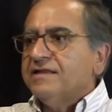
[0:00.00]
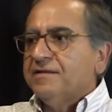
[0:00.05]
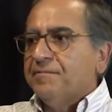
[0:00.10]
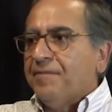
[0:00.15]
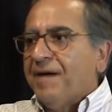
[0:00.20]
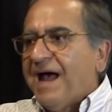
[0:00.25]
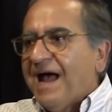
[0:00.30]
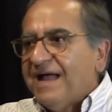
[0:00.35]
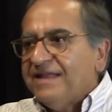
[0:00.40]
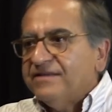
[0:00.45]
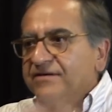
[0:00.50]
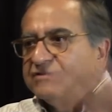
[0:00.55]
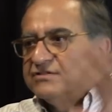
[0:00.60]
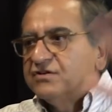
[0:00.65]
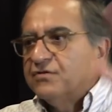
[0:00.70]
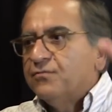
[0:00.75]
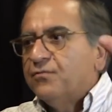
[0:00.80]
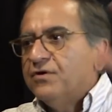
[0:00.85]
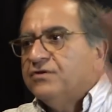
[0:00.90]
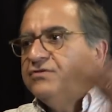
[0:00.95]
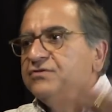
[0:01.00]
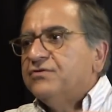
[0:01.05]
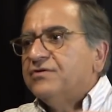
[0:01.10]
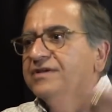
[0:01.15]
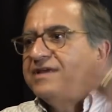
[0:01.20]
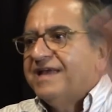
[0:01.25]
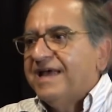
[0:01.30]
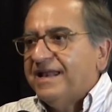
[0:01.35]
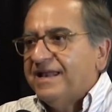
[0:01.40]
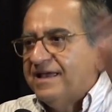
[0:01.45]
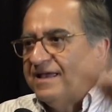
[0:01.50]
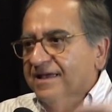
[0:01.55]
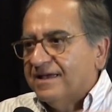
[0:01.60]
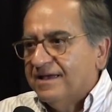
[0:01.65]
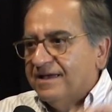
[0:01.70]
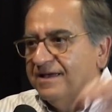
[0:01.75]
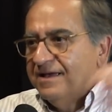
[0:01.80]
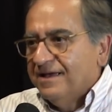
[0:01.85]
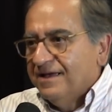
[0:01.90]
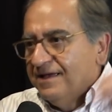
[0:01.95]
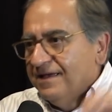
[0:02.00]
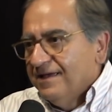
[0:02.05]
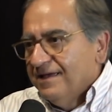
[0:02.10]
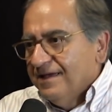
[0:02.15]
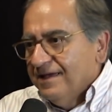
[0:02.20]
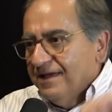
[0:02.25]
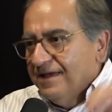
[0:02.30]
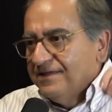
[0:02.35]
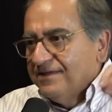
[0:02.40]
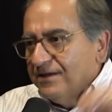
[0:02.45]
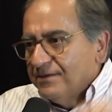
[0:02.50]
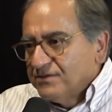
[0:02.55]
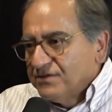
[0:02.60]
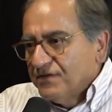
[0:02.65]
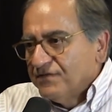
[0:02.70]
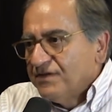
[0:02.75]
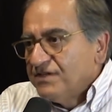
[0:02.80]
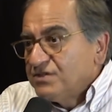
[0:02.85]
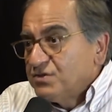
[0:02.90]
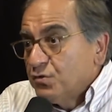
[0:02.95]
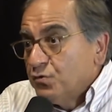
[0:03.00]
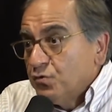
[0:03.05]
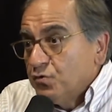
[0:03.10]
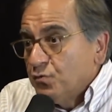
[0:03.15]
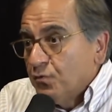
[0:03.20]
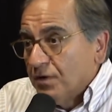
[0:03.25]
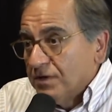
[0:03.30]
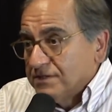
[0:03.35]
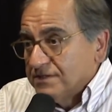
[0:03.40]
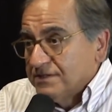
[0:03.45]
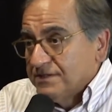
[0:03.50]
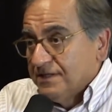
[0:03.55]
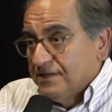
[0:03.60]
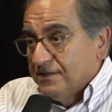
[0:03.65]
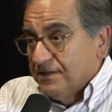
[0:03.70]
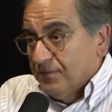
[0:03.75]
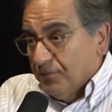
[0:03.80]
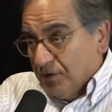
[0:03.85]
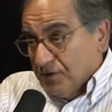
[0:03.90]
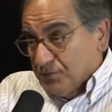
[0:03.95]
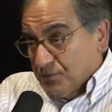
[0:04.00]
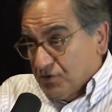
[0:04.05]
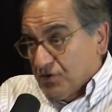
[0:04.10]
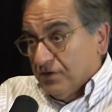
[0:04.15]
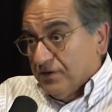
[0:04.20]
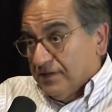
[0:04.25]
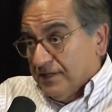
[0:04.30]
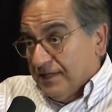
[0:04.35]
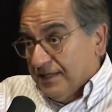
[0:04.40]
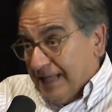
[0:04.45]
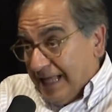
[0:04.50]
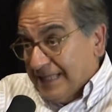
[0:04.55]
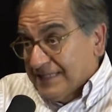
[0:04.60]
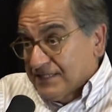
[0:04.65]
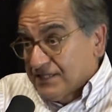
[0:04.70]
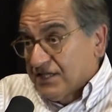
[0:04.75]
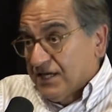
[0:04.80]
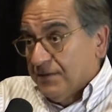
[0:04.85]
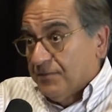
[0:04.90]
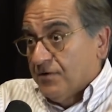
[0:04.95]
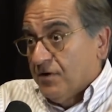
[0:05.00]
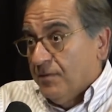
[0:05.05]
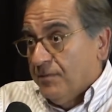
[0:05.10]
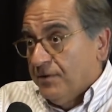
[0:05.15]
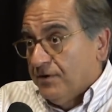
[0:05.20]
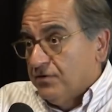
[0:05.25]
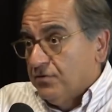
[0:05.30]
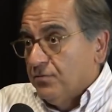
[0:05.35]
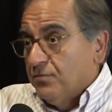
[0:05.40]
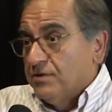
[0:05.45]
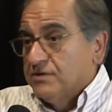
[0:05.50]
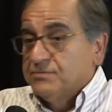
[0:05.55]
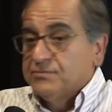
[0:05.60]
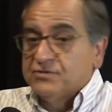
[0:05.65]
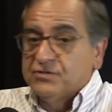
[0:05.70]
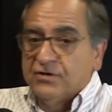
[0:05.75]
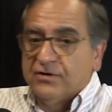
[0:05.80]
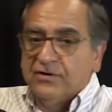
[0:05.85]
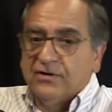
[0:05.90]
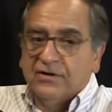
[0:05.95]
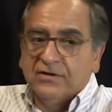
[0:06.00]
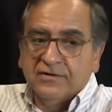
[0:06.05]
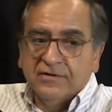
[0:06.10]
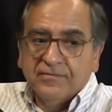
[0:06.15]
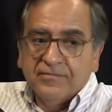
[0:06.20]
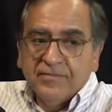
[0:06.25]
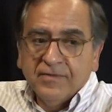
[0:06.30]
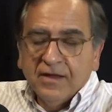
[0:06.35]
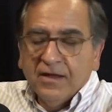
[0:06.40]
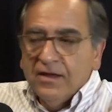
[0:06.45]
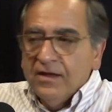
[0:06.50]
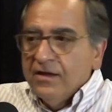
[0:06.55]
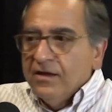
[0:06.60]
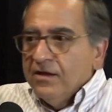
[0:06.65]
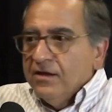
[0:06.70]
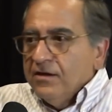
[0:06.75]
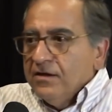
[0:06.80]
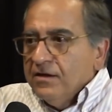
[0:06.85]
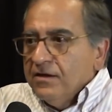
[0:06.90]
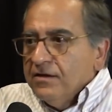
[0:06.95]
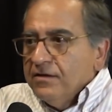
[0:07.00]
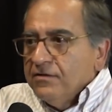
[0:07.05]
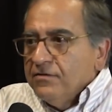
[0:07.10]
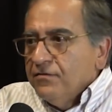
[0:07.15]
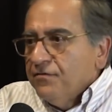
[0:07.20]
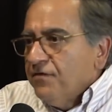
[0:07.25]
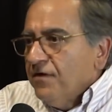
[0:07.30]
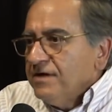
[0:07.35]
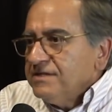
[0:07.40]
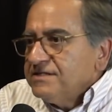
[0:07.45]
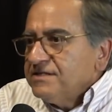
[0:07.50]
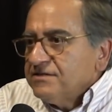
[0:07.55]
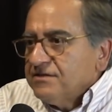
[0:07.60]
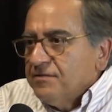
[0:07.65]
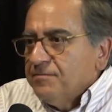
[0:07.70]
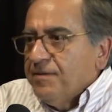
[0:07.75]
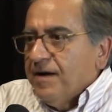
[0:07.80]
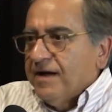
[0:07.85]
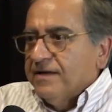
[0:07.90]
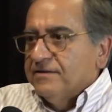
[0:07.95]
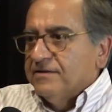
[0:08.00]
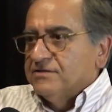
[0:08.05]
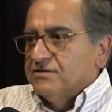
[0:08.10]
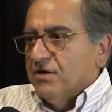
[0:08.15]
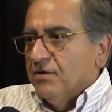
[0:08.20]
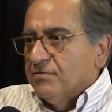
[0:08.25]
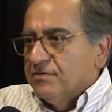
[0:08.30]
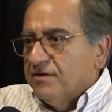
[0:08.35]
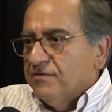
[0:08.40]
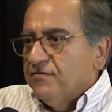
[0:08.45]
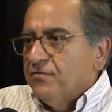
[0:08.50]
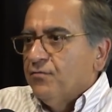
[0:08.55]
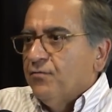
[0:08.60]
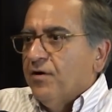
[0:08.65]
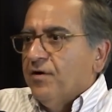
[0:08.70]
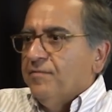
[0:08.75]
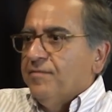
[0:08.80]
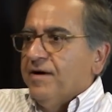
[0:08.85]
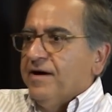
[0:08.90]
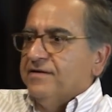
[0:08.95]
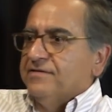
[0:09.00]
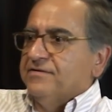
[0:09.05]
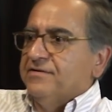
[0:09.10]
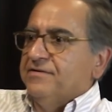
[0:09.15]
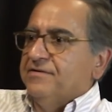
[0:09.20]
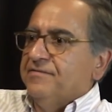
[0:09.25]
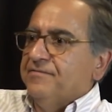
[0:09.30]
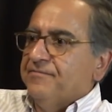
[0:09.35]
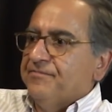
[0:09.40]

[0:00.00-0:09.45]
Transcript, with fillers: at the patterns of what you're getting in terms of these good ones, the, the ones which are in the landscape compared to the ones which are not. You find certain patterns. I'll give you one pattern.